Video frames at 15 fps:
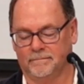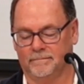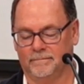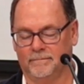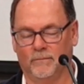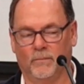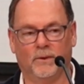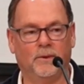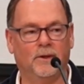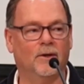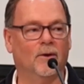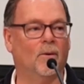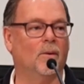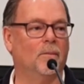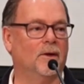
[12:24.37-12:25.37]
What do we
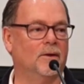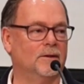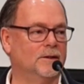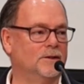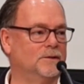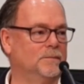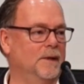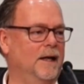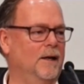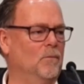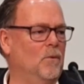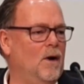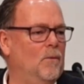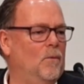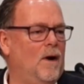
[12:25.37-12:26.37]
know about this man?
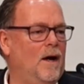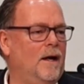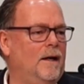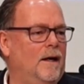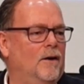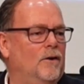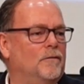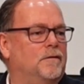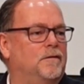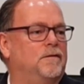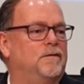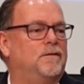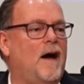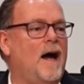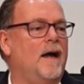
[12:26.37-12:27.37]
Why, why out of
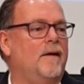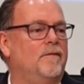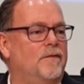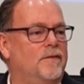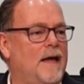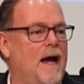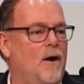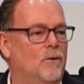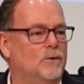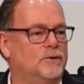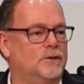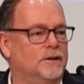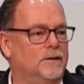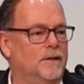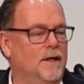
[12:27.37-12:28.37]

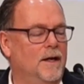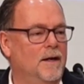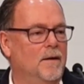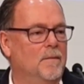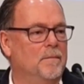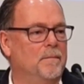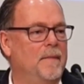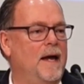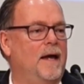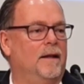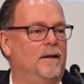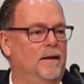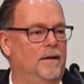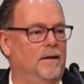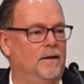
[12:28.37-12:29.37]
5,000
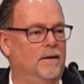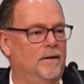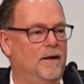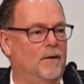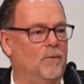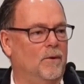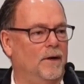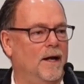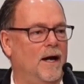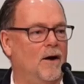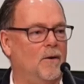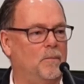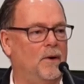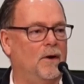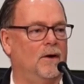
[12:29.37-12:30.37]
men that were now
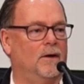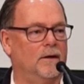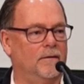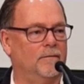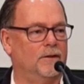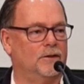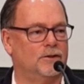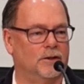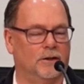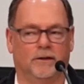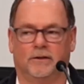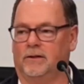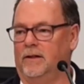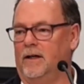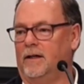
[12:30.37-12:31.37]
part of the
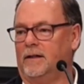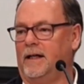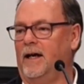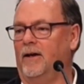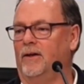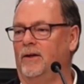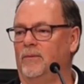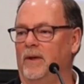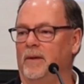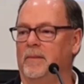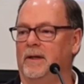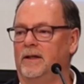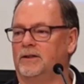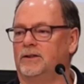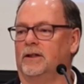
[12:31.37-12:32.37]
church, not counting women
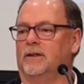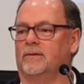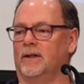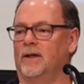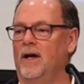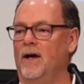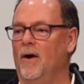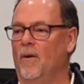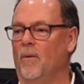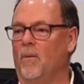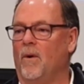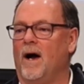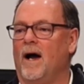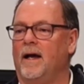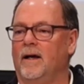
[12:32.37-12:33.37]
and children,
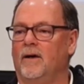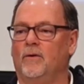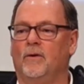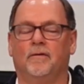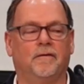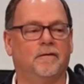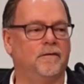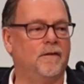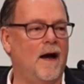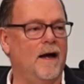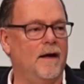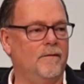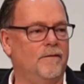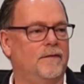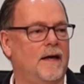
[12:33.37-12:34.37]
why out of
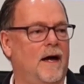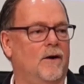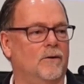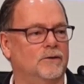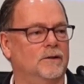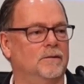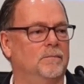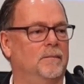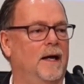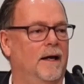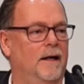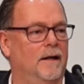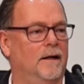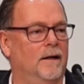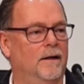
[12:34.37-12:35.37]
5,000
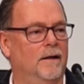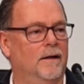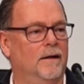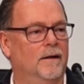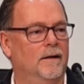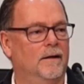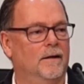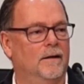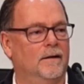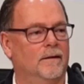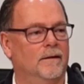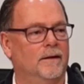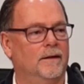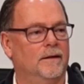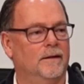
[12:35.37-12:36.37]
men
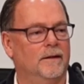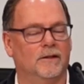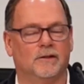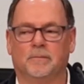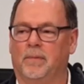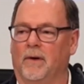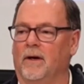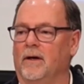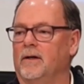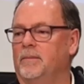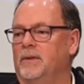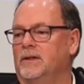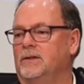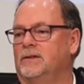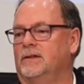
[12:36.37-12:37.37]
is
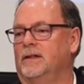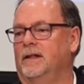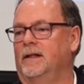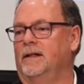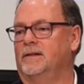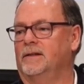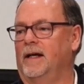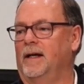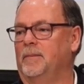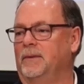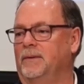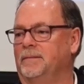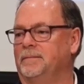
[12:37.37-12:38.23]
Barnabas an example?